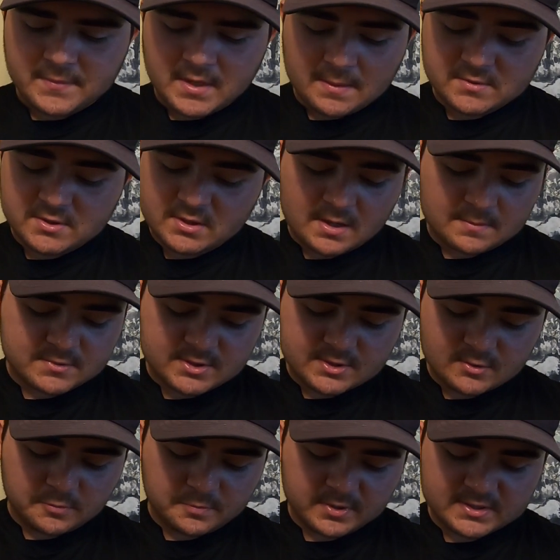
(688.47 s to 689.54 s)
I'm
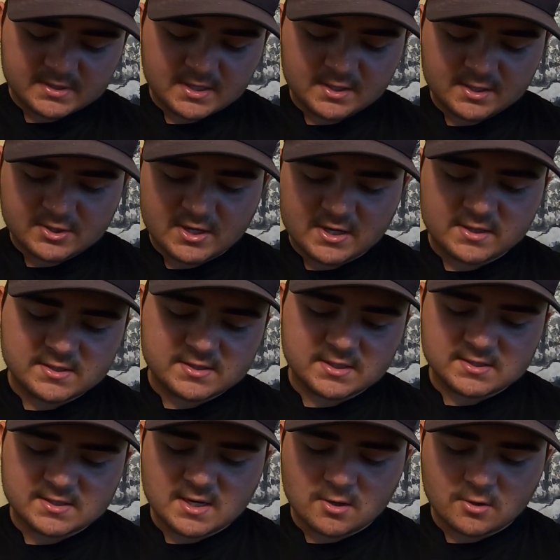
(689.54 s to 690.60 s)
super excited to try these
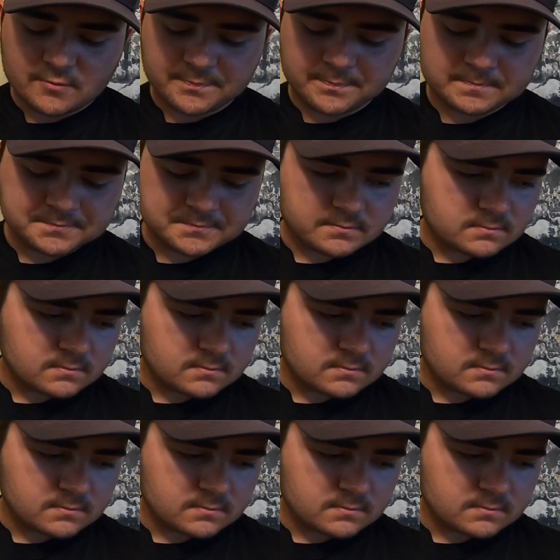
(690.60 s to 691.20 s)
things out.